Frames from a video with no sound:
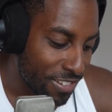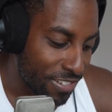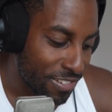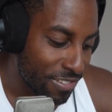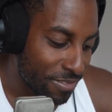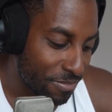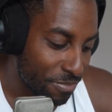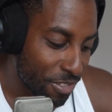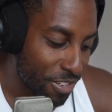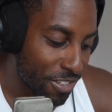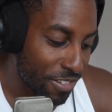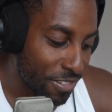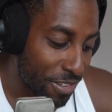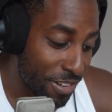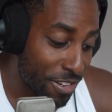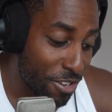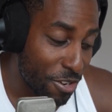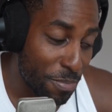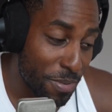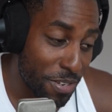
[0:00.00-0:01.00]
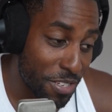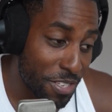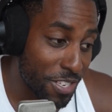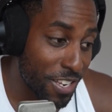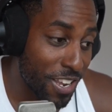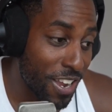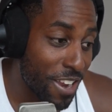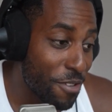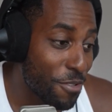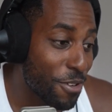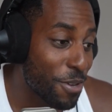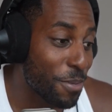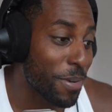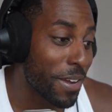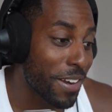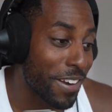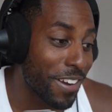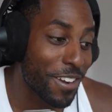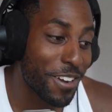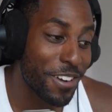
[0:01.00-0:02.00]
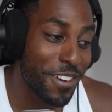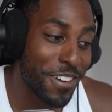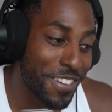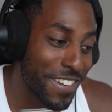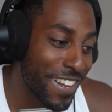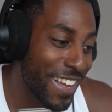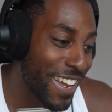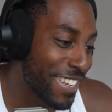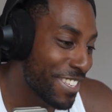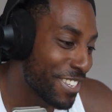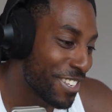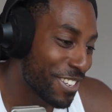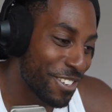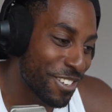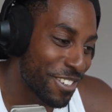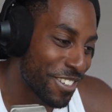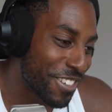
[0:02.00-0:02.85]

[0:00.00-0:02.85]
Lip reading: A little bit scary, man. I can't lie to you.